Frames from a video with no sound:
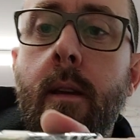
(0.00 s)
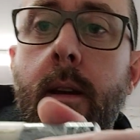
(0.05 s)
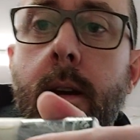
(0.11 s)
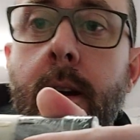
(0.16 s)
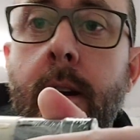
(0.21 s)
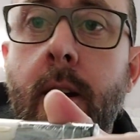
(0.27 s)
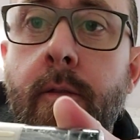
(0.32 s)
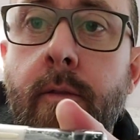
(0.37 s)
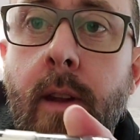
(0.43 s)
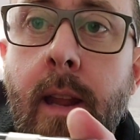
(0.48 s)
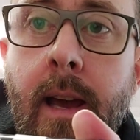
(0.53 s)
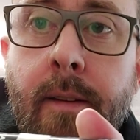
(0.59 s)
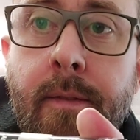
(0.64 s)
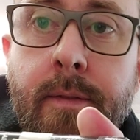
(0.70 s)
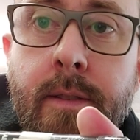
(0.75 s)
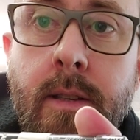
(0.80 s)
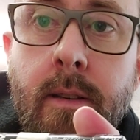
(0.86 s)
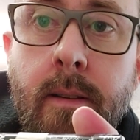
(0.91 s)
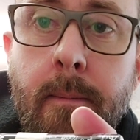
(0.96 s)
And I've
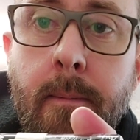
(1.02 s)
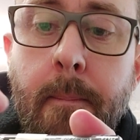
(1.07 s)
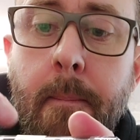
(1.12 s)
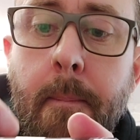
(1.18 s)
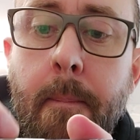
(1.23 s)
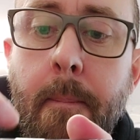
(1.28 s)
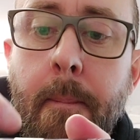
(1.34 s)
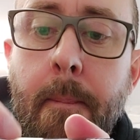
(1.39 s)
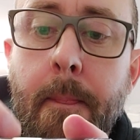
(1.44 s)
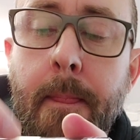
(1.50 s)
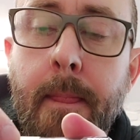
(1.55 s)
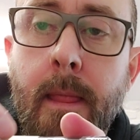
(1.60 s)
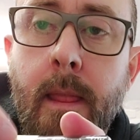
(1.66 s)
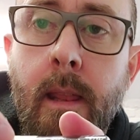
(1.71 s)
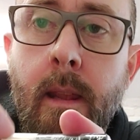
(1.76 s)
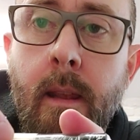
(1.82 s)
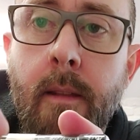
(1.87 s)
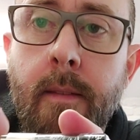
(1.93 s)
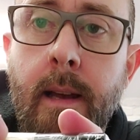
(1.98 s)
left
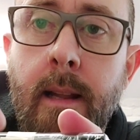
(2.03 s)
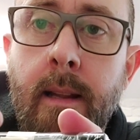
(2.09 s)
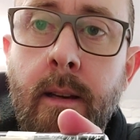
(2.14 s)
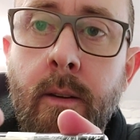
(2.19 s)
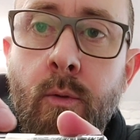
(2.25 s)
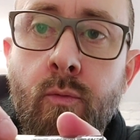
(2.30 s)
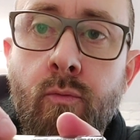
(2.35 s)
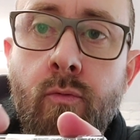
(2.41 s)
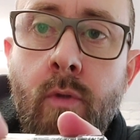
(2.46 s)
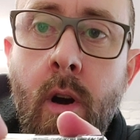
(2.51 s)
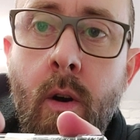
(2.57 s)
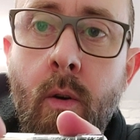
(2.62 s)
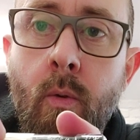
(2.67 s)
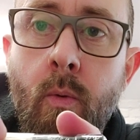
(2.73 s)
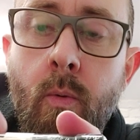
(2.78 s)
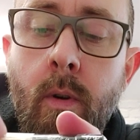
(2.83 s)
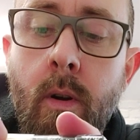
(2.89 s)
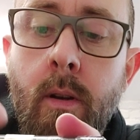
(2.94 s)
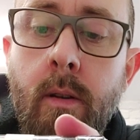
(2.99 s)
that little
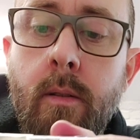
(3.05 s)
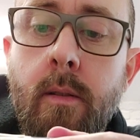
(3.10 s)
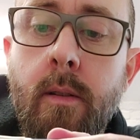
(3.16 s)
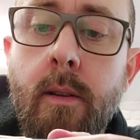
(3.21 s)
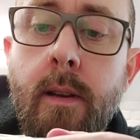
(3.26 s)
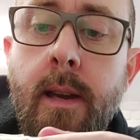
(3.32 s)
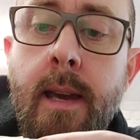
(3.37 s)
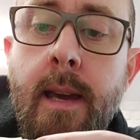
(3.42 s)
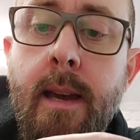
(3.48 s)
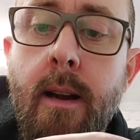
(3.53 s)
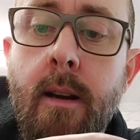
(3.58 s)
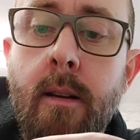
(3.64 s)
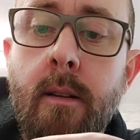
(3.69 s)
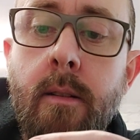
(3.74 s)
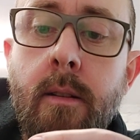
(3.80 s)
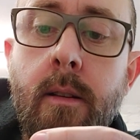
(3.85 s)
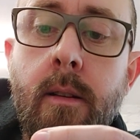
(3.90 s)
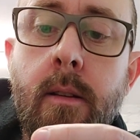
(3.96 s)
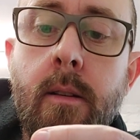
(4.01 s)
roll here
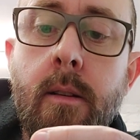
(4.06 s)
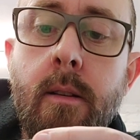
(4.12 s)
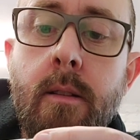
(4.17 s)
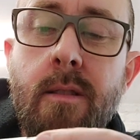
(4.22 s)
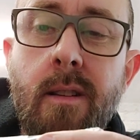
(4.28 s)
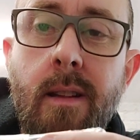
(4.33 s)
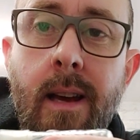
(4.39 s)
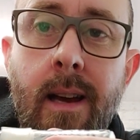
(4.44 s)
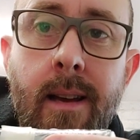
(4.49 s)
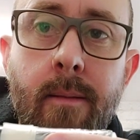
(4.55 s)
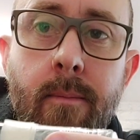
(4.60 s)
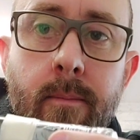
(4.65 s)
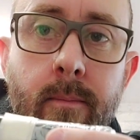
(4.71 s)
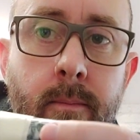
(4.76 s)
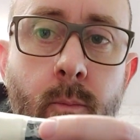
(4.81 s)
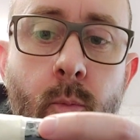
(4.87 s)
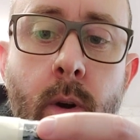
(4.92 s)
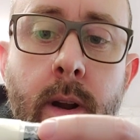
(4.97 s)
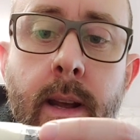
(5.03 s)
so that
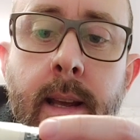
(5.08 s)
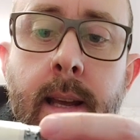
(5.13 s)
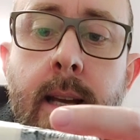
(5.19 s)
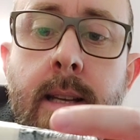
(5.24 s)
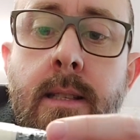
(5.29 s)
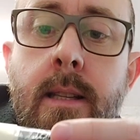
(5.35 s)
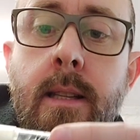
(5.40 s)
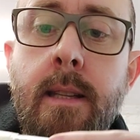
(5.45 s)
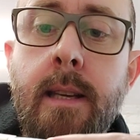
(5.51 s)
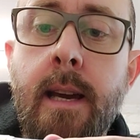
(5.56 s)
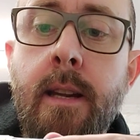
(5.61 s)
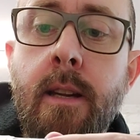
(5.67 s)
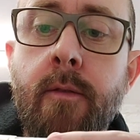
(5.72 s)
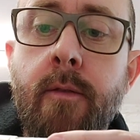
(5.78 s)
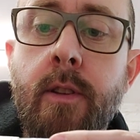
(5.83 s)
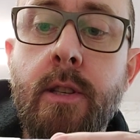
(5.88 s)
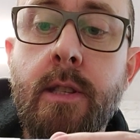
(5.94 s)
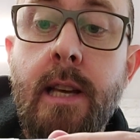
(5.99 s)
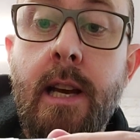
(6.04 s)
when it gets to the end of
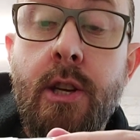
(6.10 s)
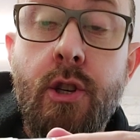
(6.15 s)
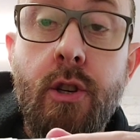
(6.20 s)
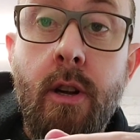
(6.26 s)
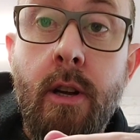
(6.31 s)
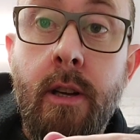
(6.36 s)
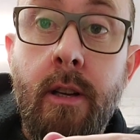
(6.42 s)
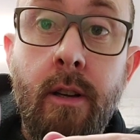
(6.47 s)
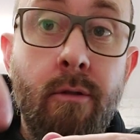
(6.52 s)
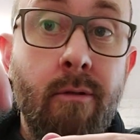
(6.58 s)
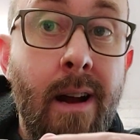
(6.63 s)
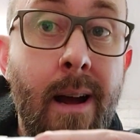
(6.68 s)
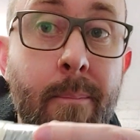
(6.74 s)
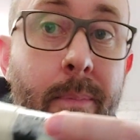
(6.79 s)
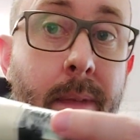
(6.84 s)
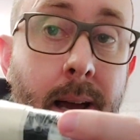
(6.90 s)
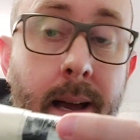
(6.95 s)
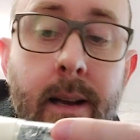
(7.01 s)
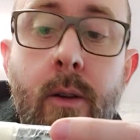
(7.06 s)
the session I can grab
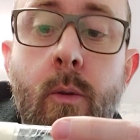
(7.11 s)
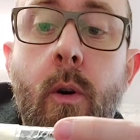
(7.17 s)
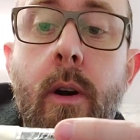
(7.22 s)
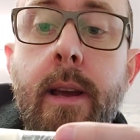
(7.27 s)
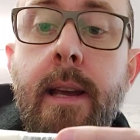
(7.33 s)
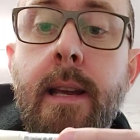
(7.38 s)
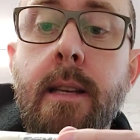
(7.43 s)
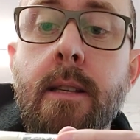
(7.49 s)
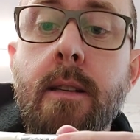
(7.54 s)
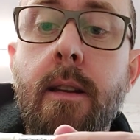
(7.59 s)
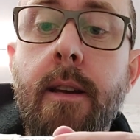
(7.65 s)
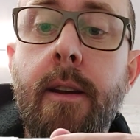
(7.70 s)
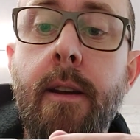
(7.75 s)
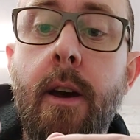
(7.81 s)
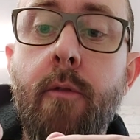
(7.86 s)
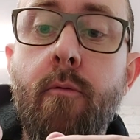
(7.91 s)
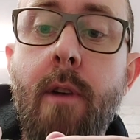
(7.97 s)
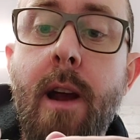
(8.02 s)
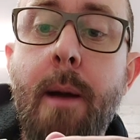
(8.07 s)
that quite easily and
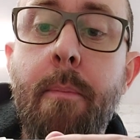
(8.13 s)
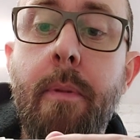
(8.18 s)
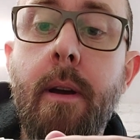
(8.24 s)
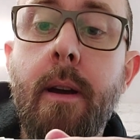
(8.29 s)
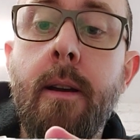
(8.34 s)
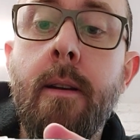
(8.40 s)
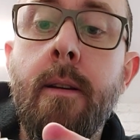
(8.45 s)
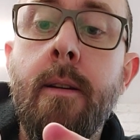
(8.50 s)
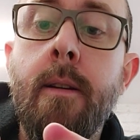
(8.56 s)
unwrap it.